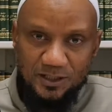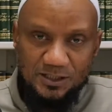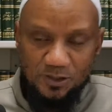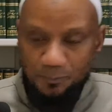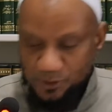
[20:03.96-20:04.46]

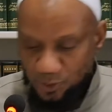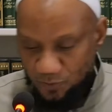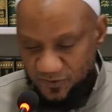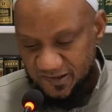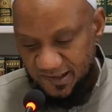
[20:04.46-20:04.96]
some put
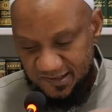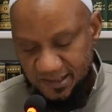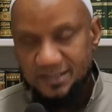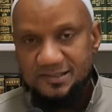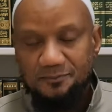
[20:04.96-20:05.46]
over
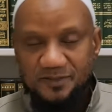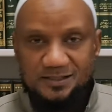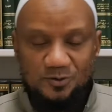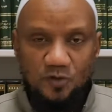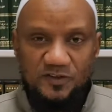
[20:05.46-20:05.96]
60, some put
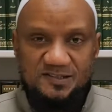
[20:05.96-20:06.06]
it over